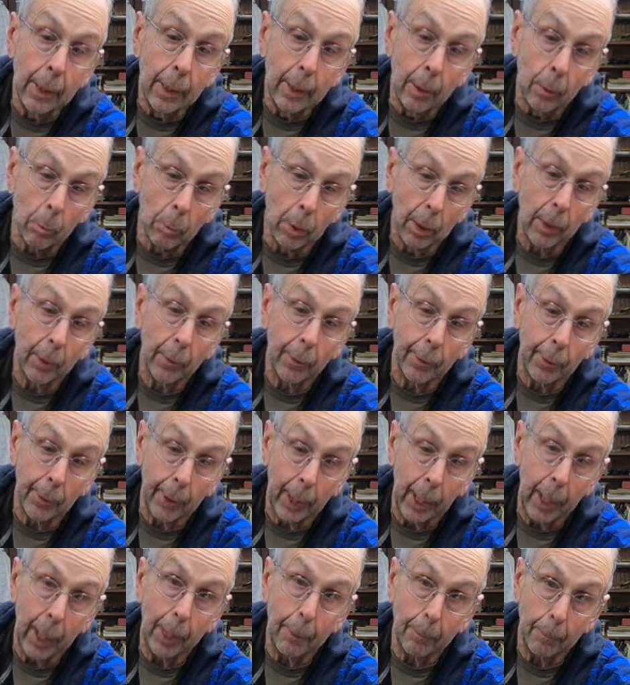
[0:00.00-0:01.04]
believe it or
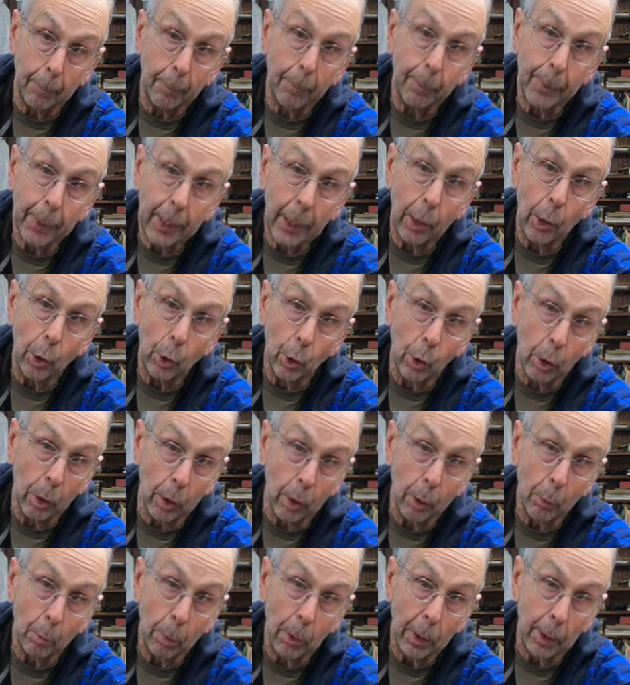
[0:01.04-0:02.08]
not, you can
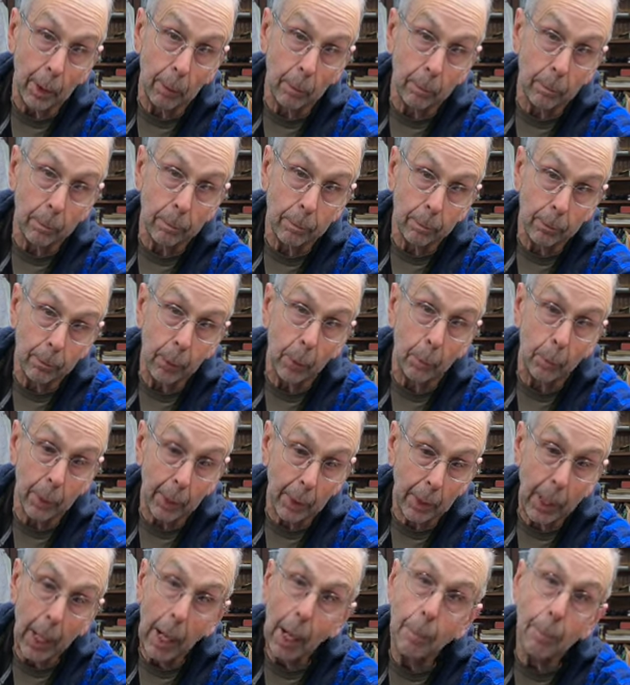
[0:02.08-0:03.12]
split them from the
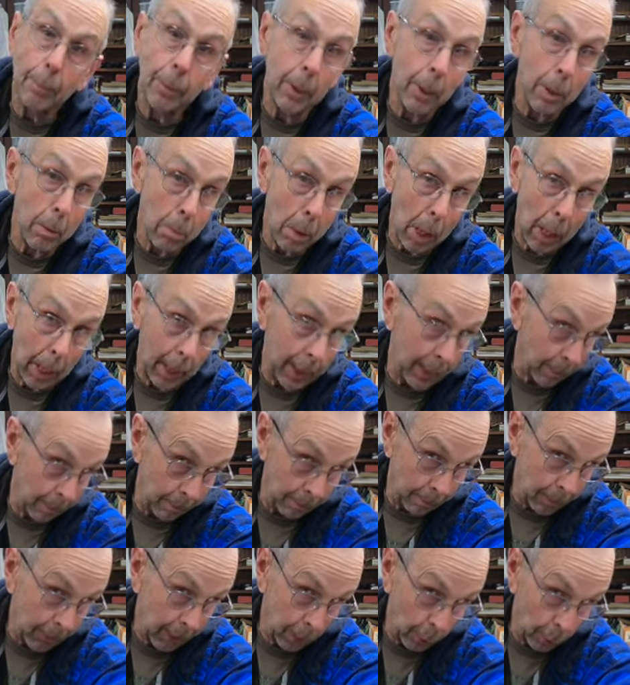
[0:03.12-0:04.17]
top to the bottom
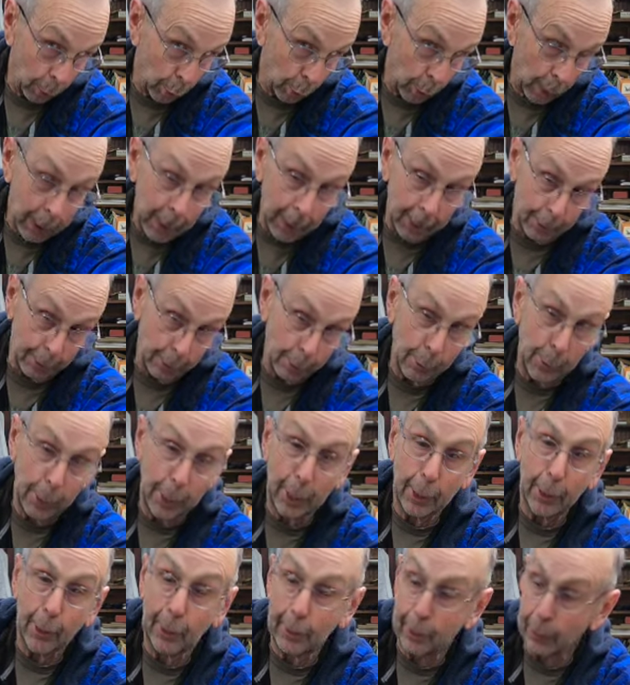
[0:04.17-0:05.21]
if you get too
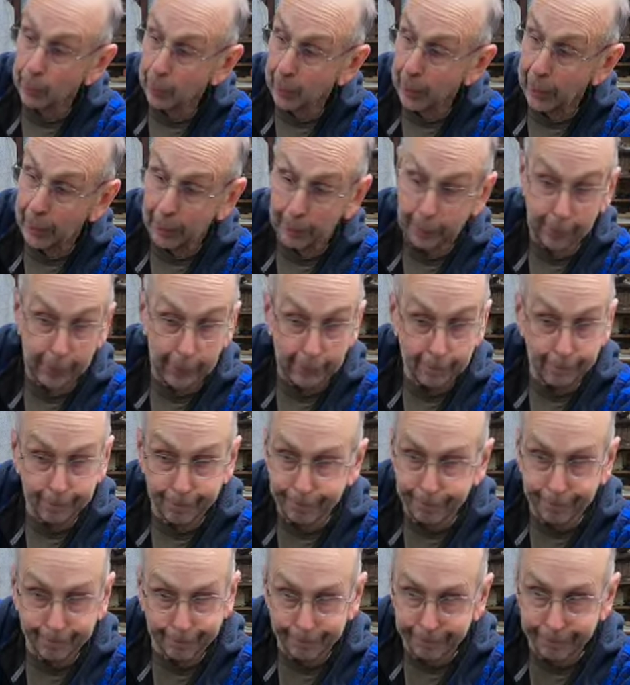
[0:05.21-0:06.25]
carried away. They're
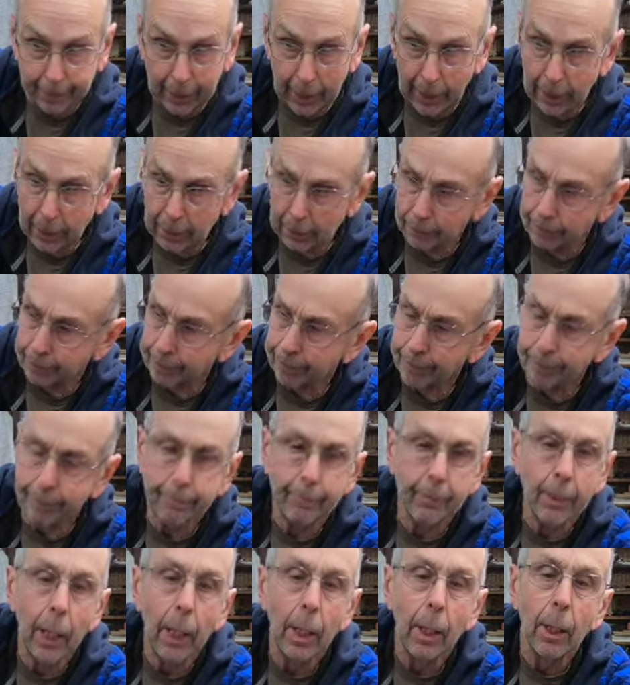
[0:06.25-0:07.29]
kind of
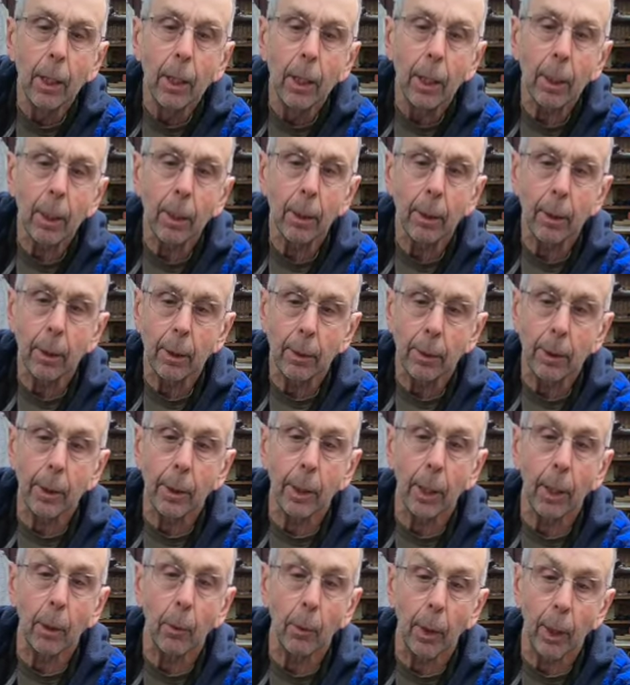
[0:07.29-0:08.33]
touchy
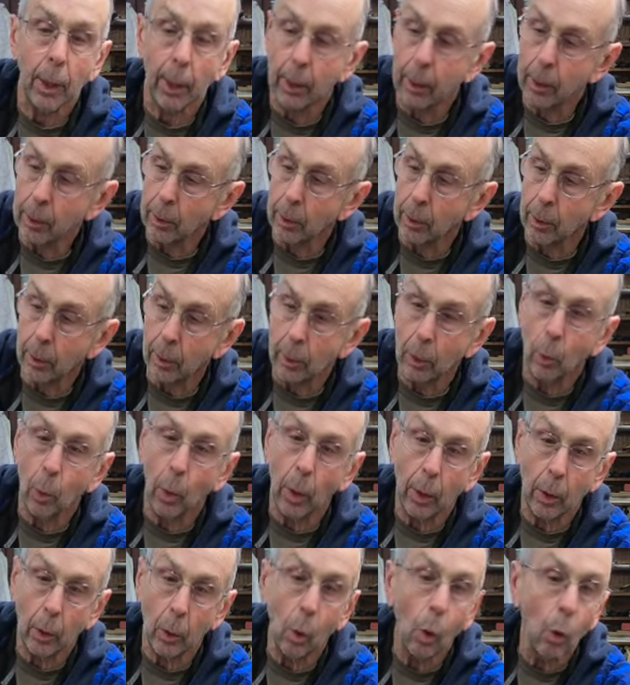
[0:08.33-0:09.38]
that way, so you don't want
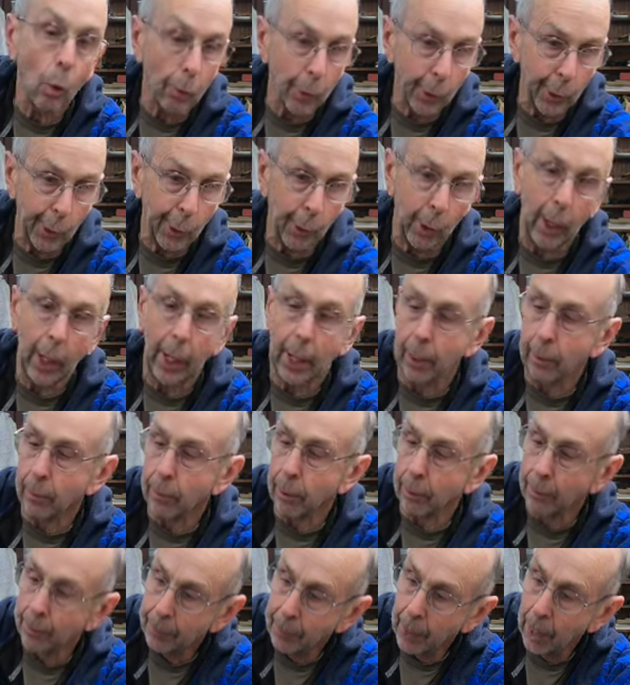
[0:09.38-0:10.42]
to overdrive.
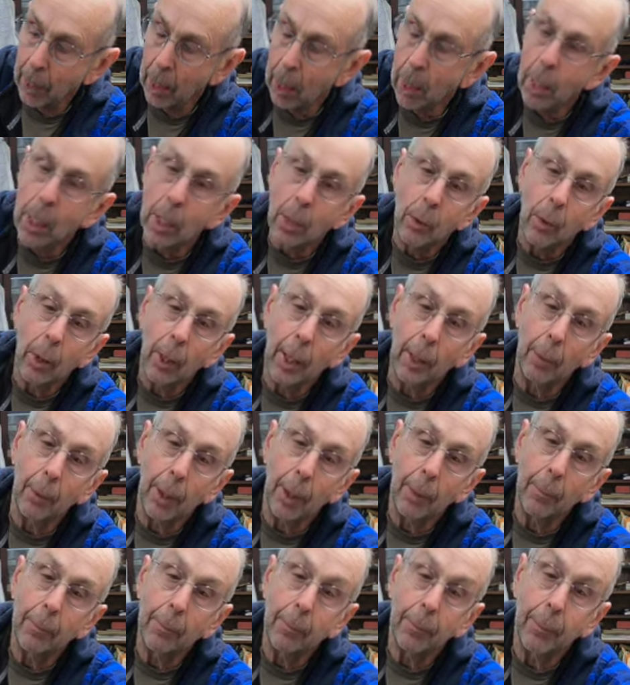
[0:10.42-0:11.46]
Well, anyway,
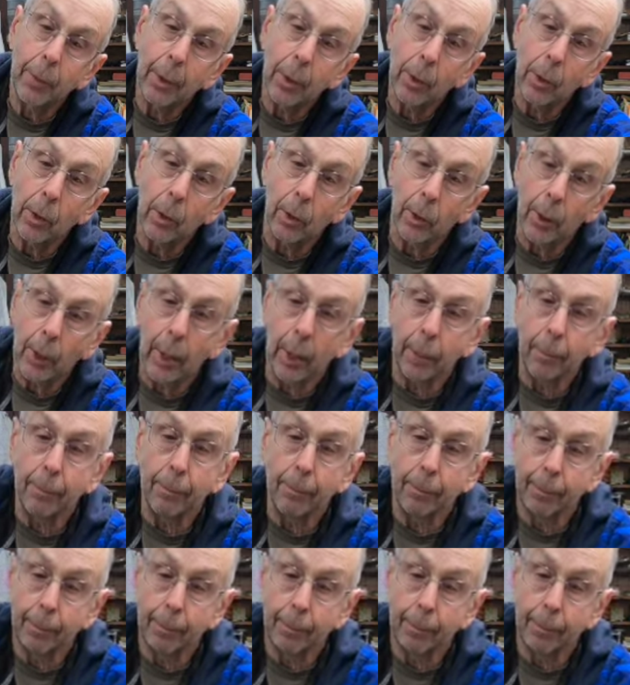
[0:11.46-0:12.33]
so then,